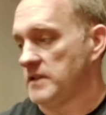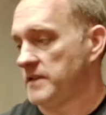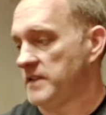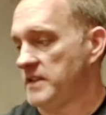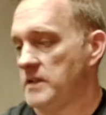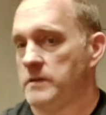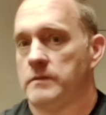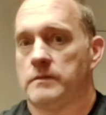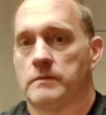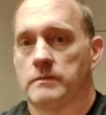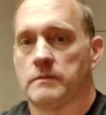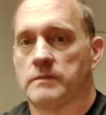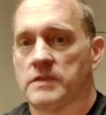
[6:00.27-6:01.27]
And then
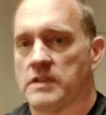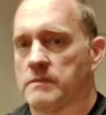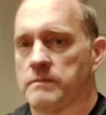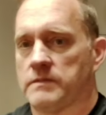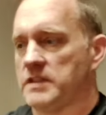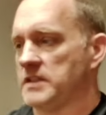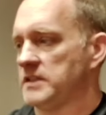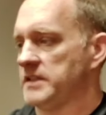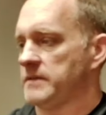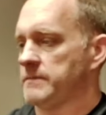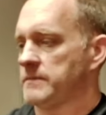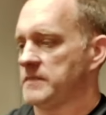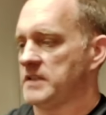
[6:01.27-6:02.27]
just
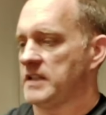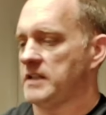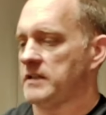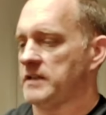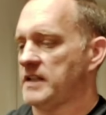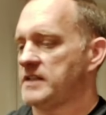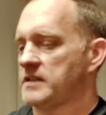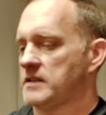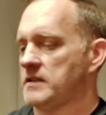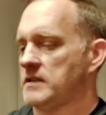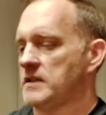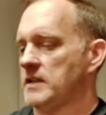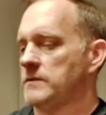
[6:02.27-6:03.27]
literally take a nice
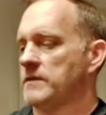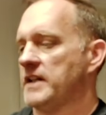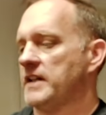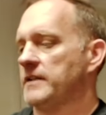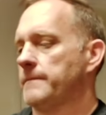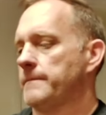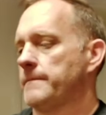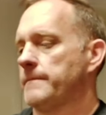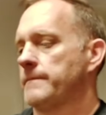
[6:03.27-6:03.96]
cotton rag